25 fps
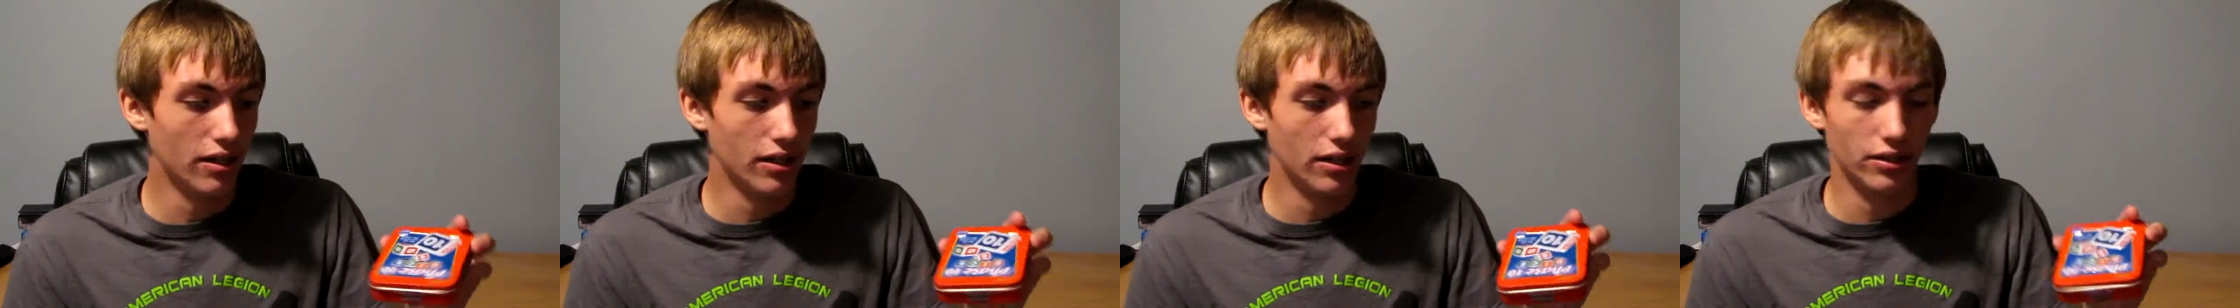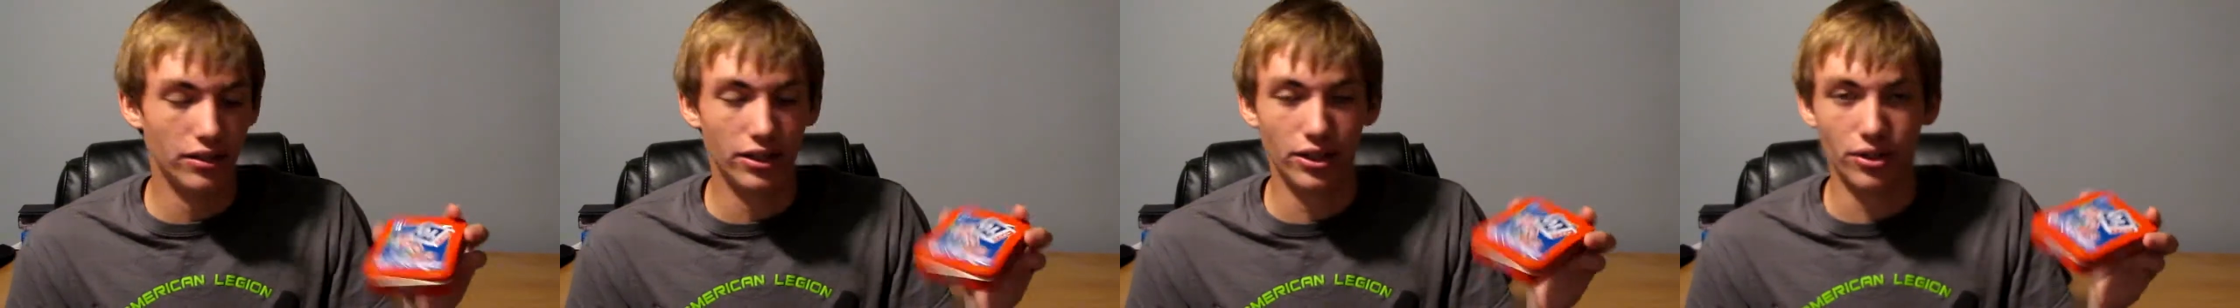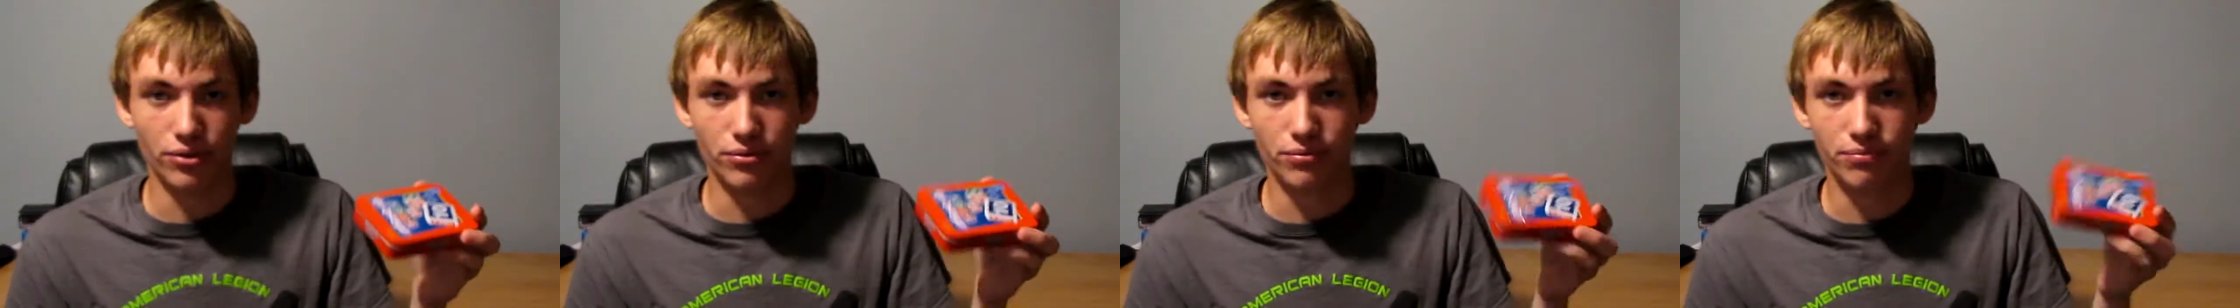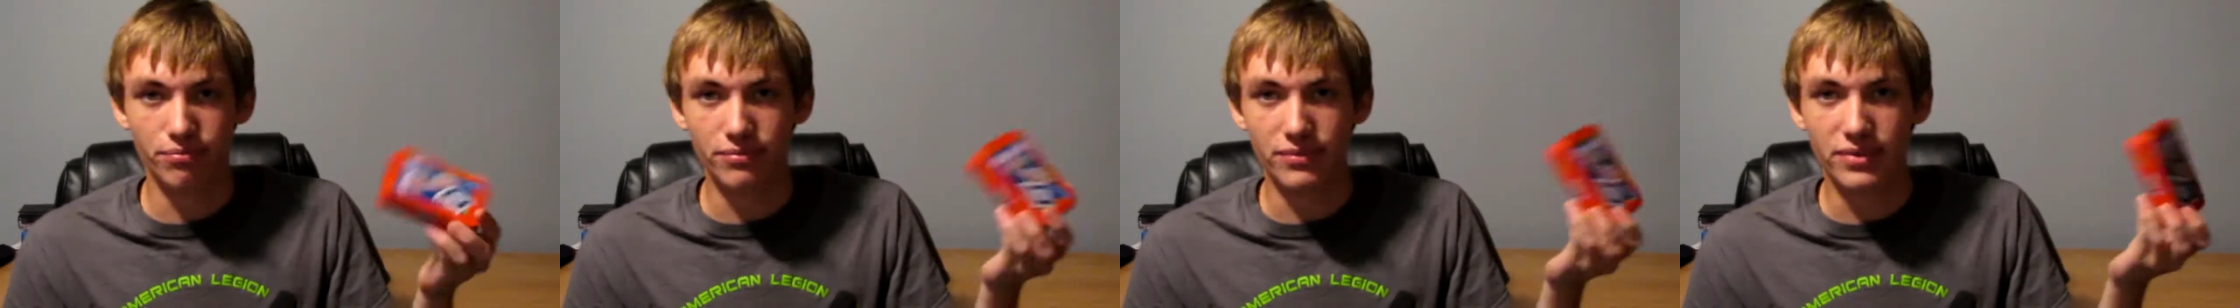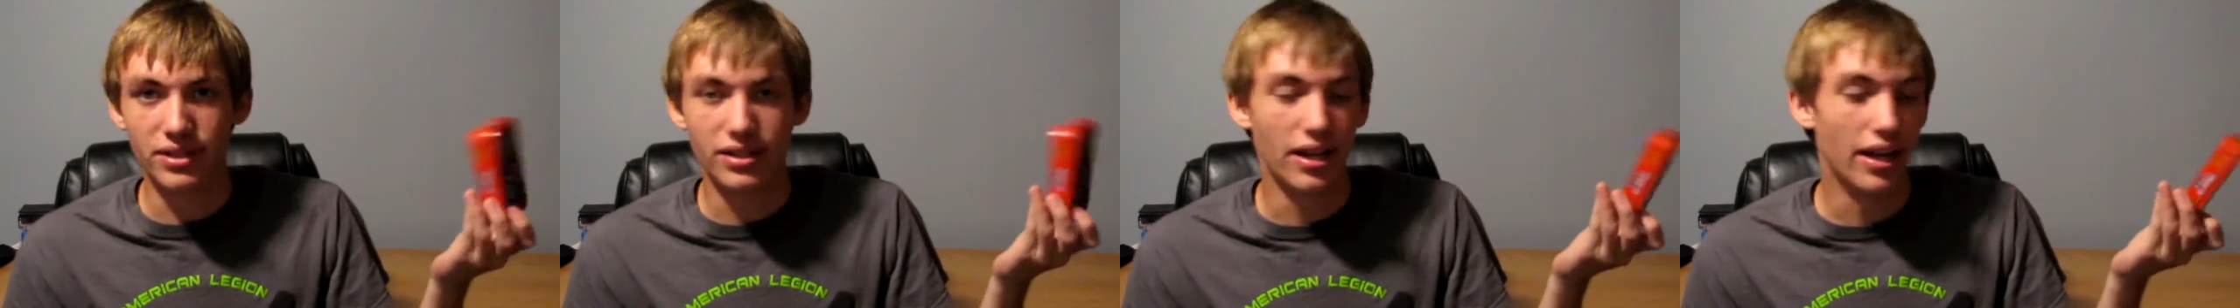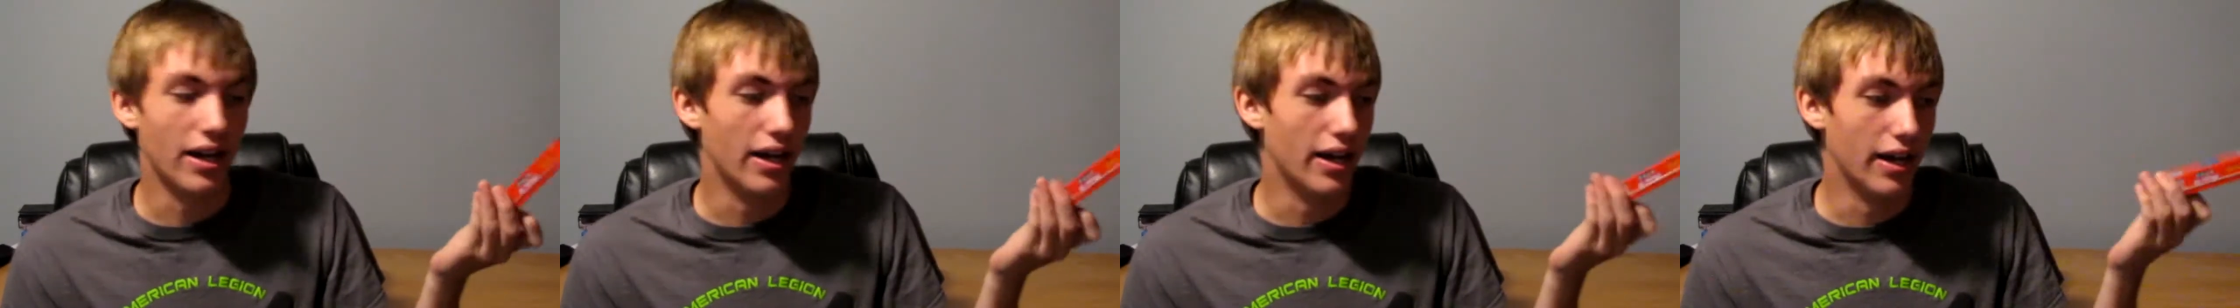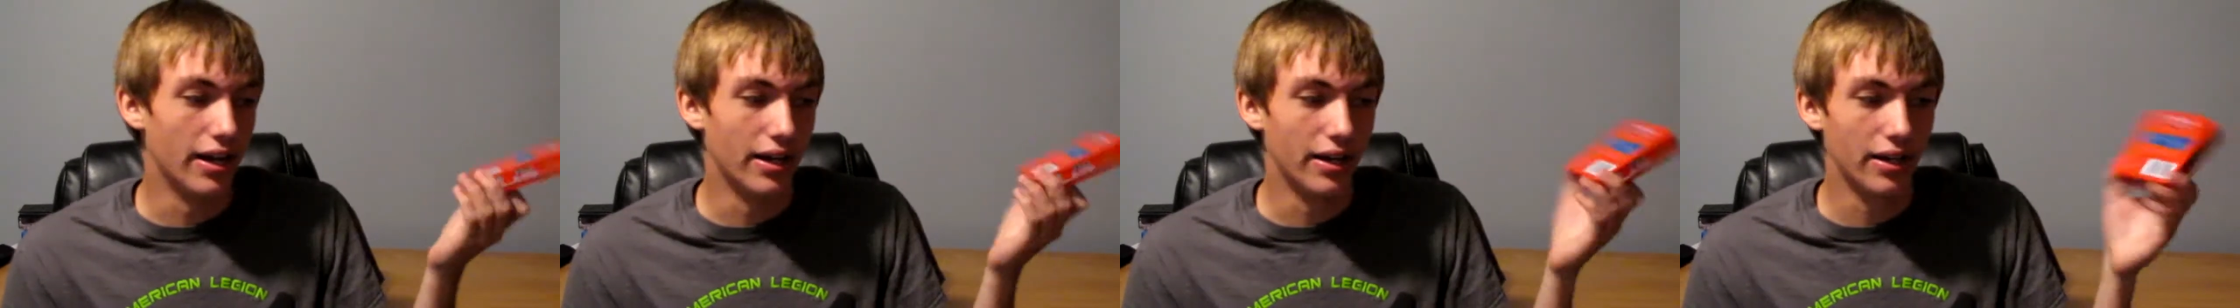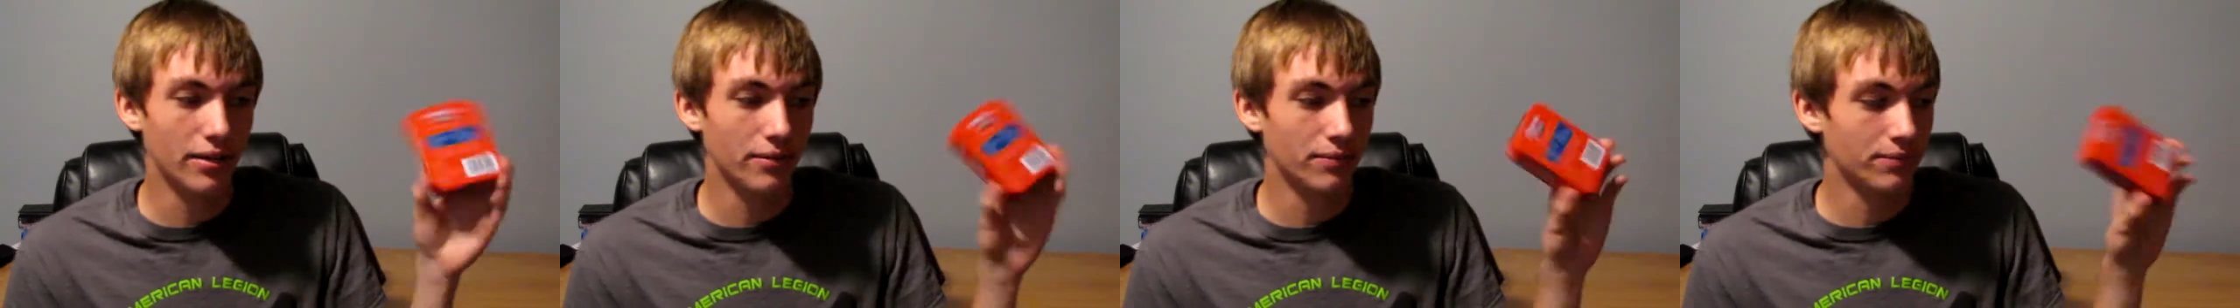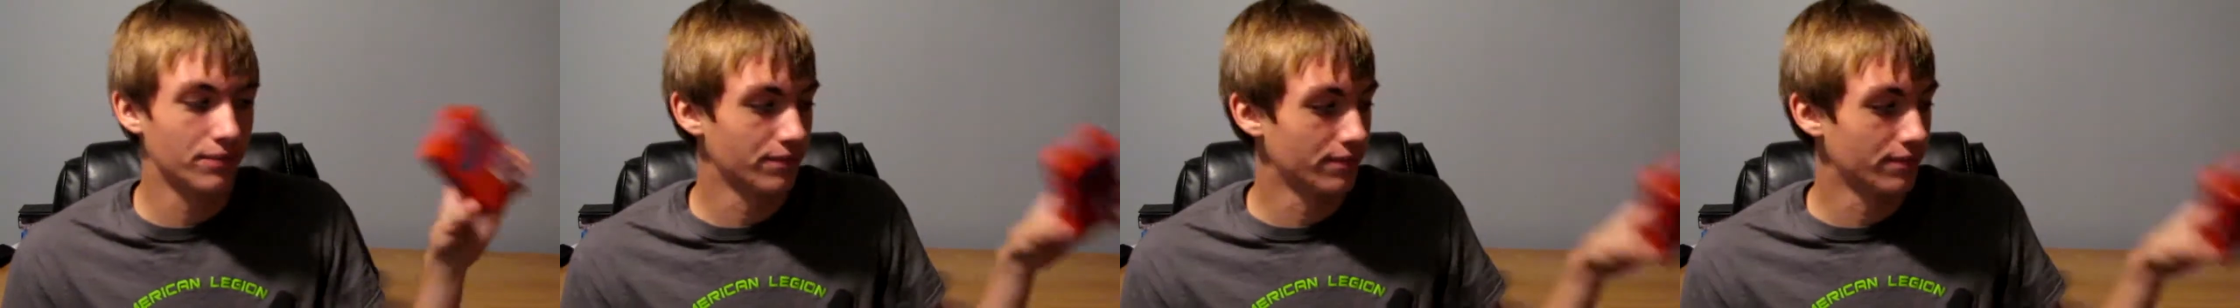little tin.